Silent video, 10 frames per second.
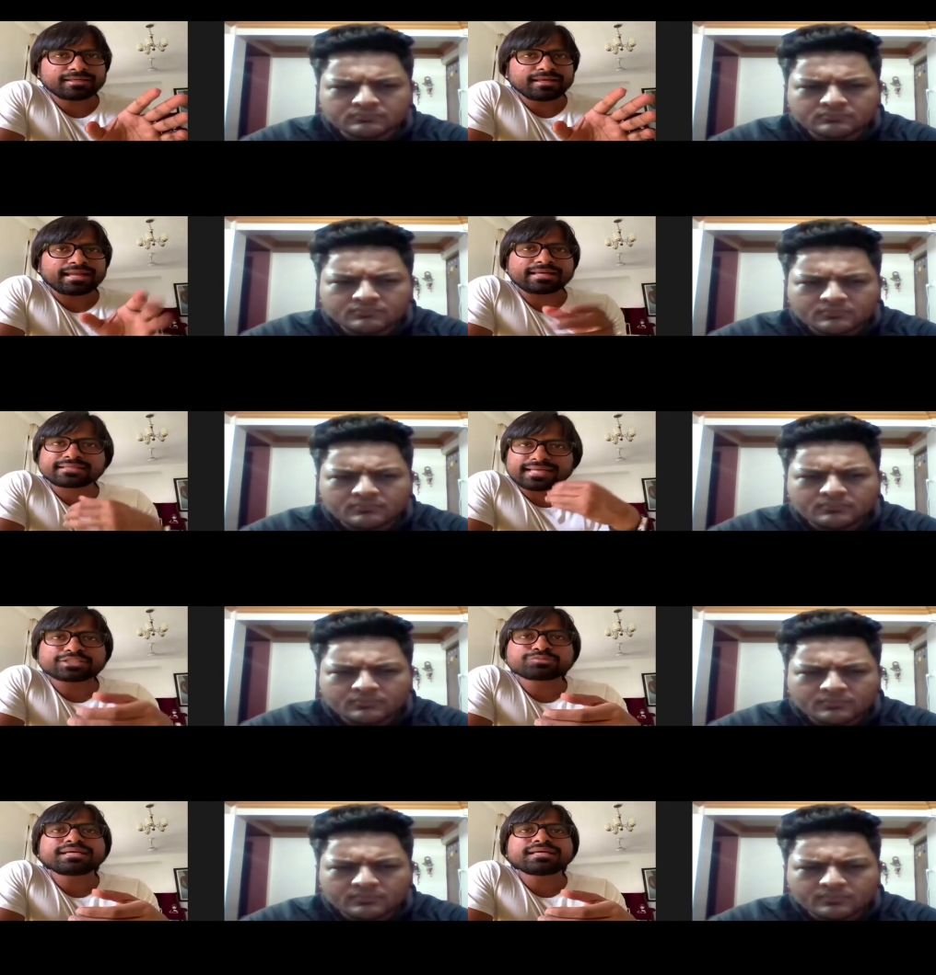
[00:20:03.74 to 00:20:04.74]
Speaker 1: has been
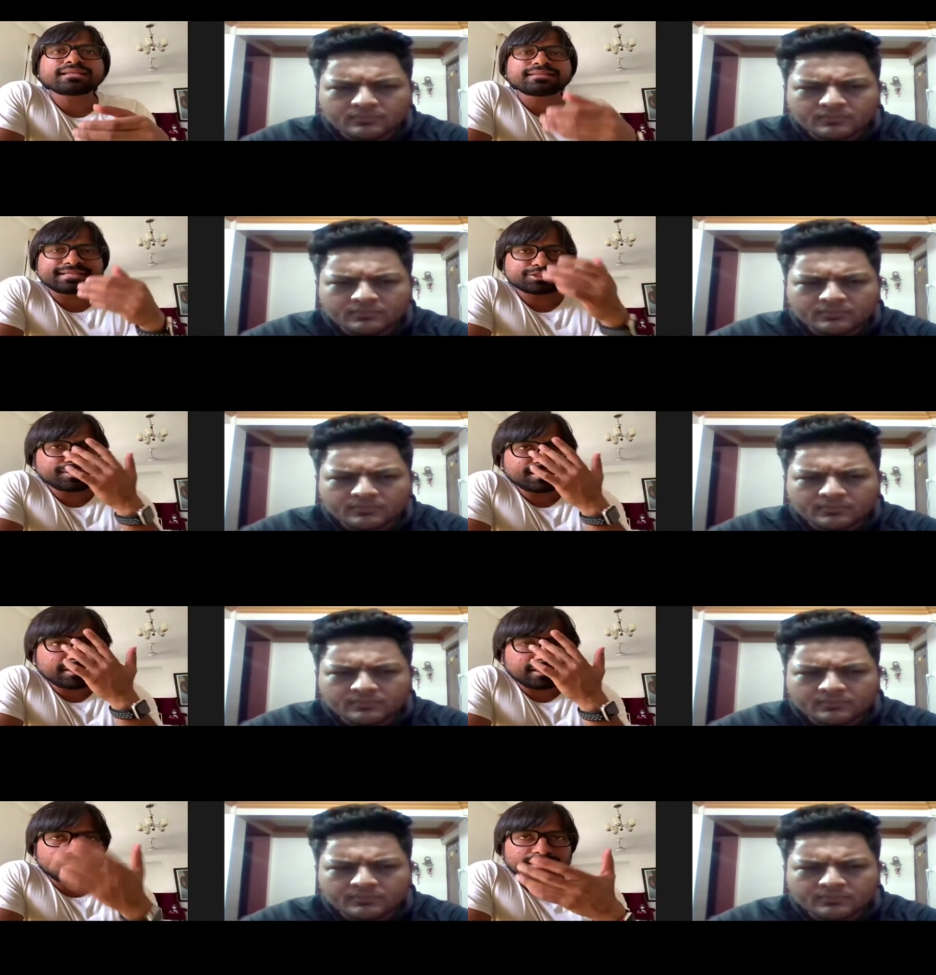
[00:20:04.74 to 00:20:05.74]

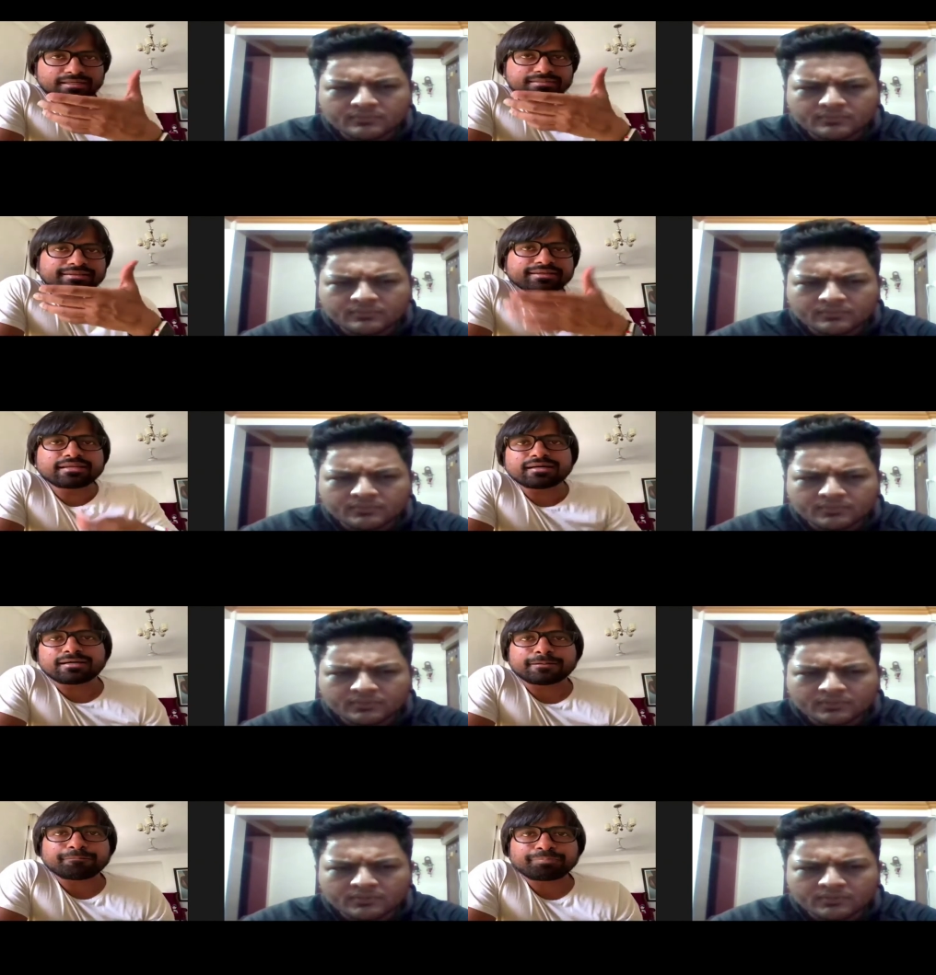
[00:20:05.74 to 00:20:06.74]
the real
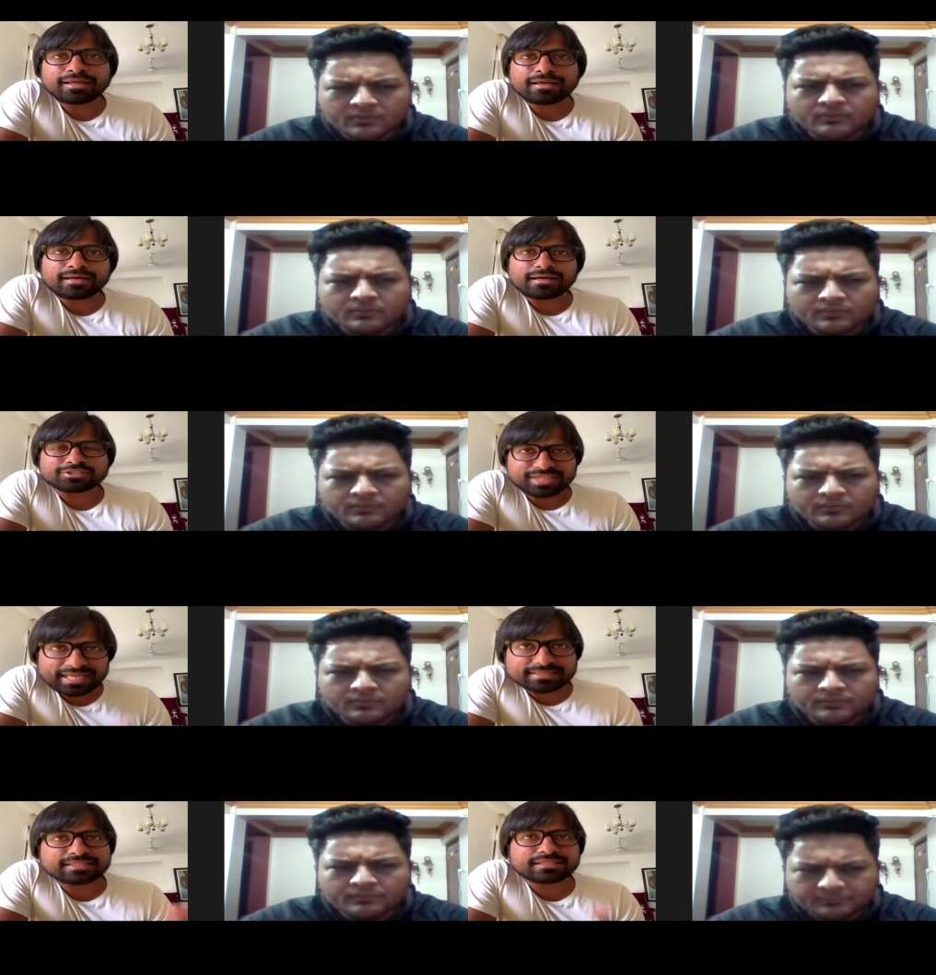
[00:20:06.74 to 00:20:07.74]

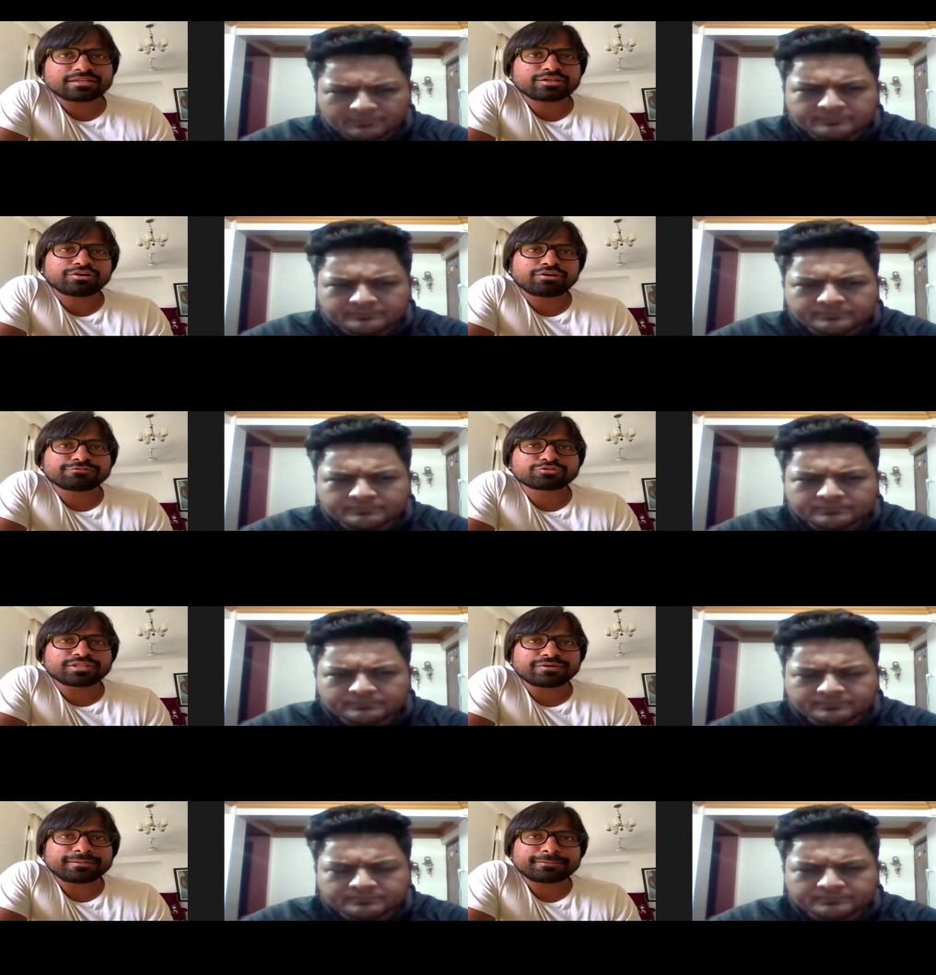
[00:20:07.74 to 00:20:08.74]
strength of
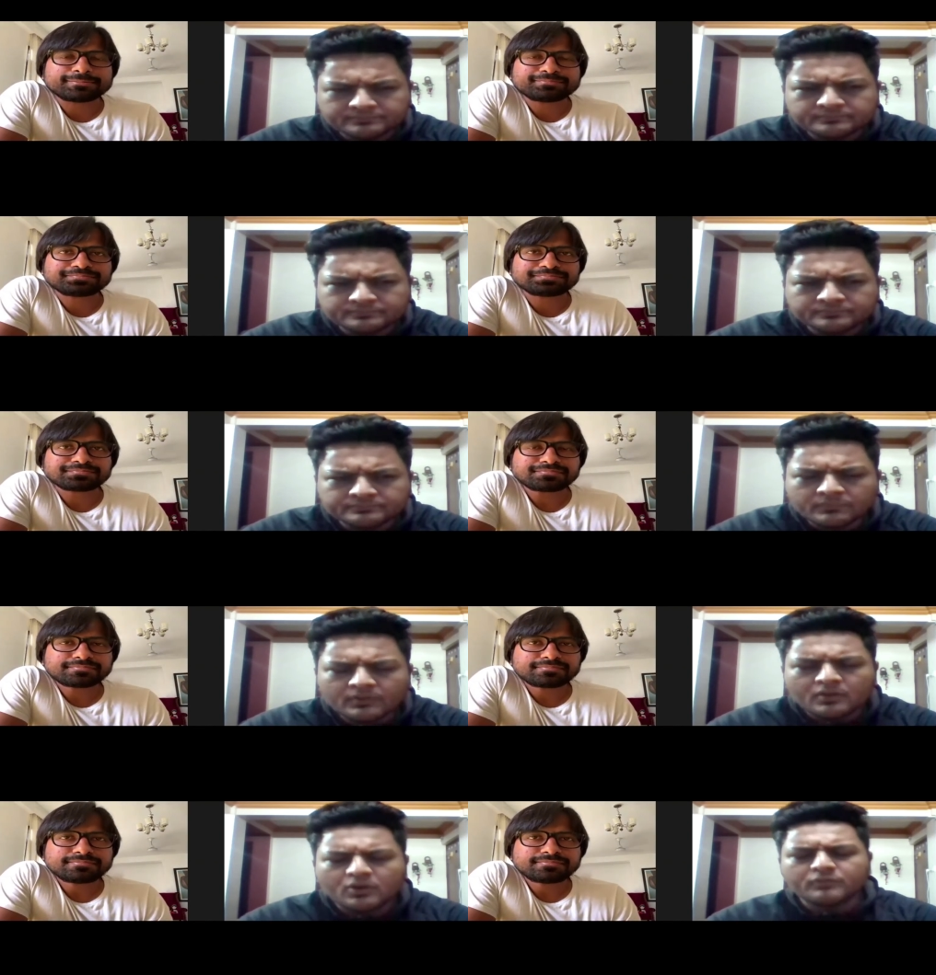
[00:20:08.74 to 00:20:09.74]
Sudeva.
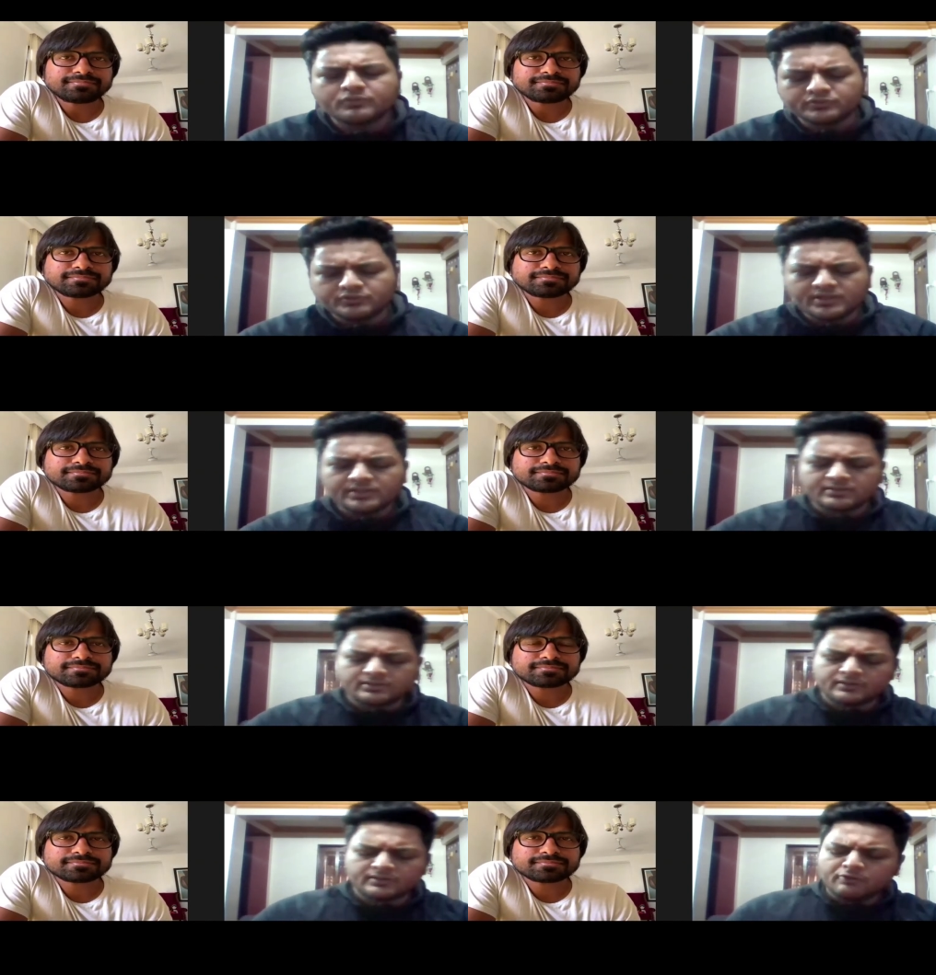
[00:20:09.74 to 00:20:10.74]
Speaker 2: Of course, you know, like
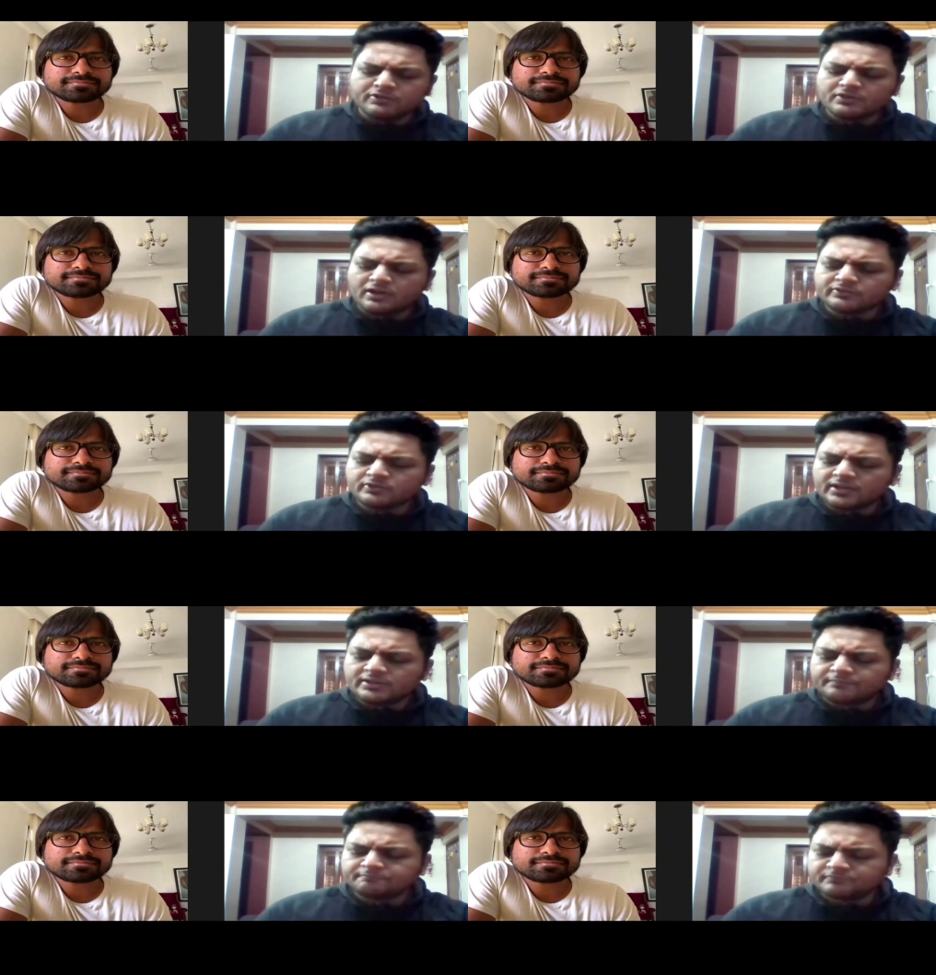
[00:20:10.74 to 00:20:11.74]
I wanted to ask you,
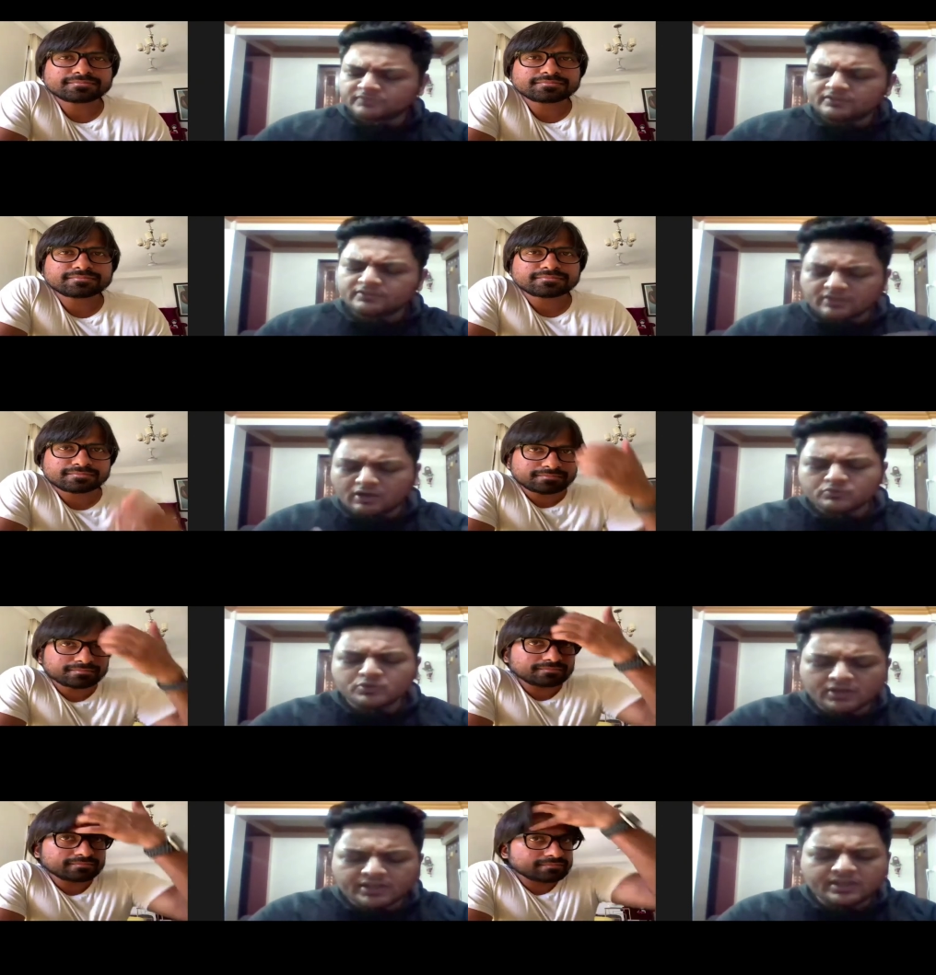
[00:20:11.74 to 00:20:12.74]
like, since now
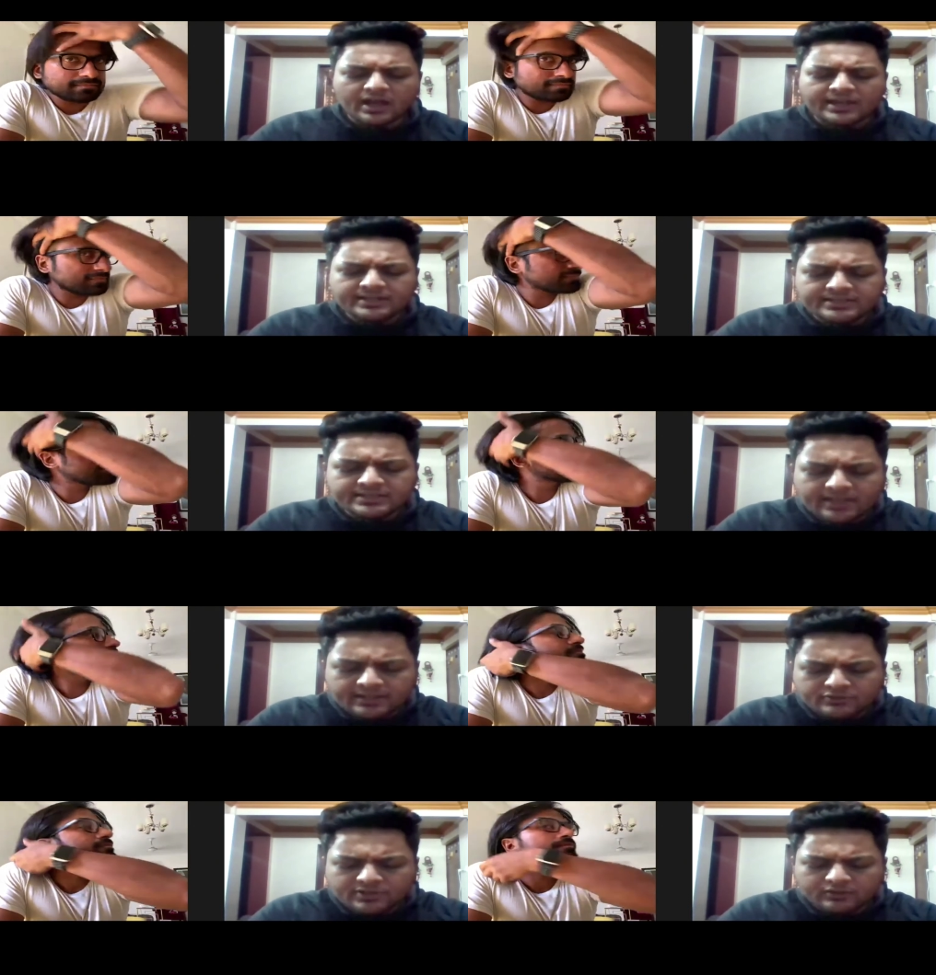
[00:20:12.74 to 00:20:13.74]
you are in the I League
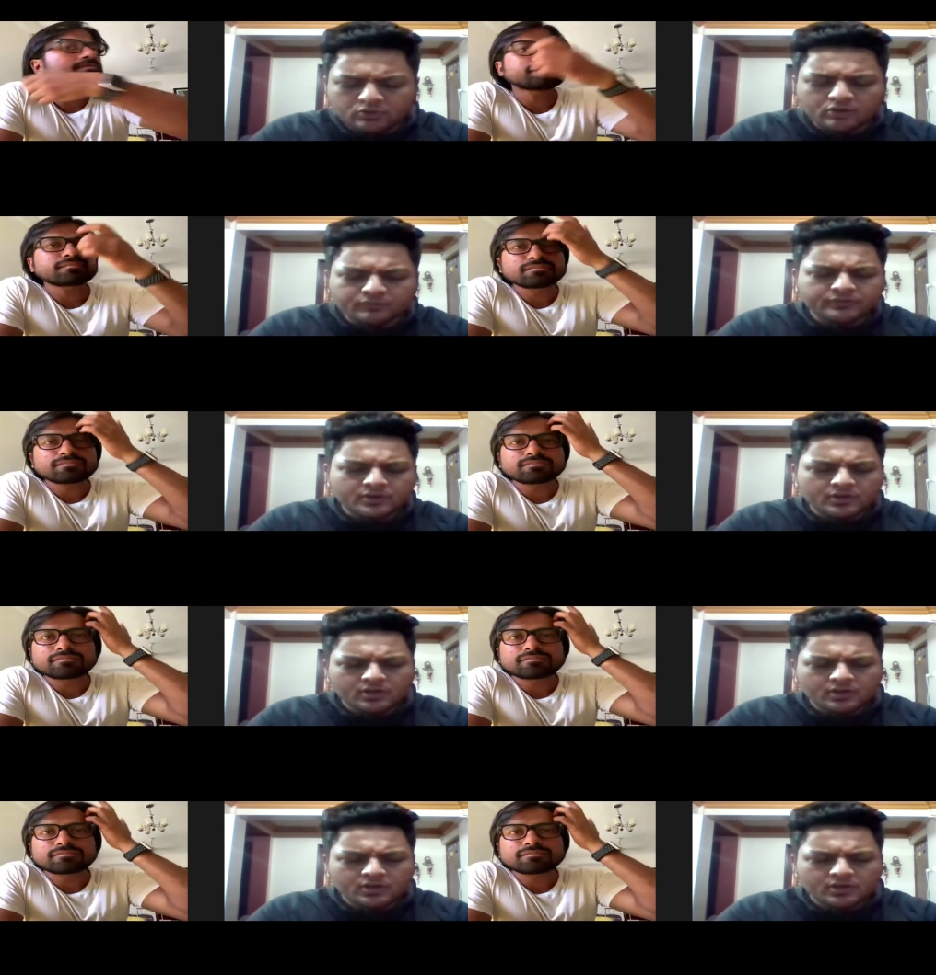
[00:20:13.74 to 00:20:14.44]
and you know, like, lot of